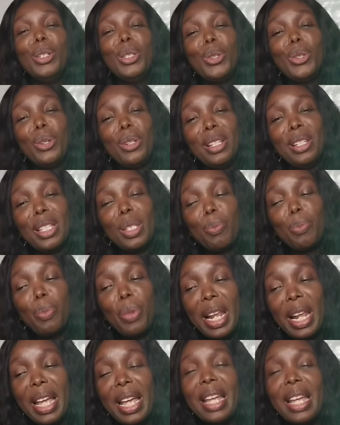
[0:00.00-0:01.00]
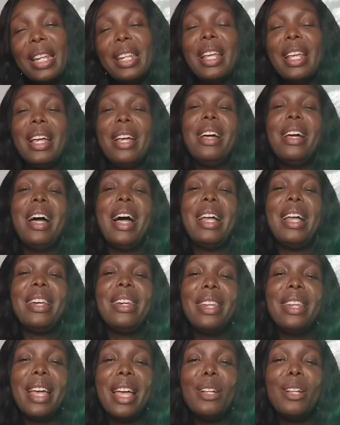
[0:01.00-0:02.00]
to the spleen,
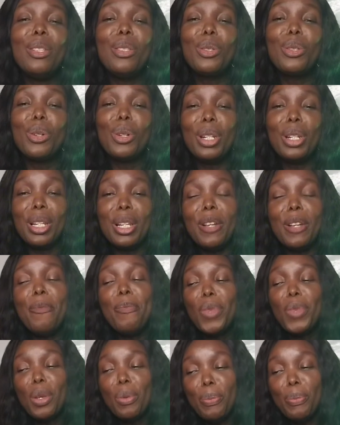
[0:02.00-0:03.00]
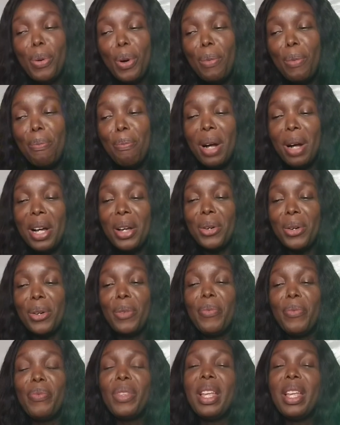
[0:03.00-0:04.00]
and then to the bone
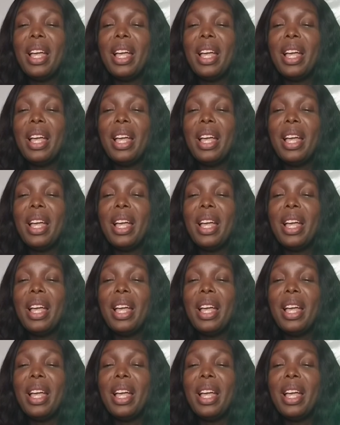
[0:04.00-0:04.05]
marrow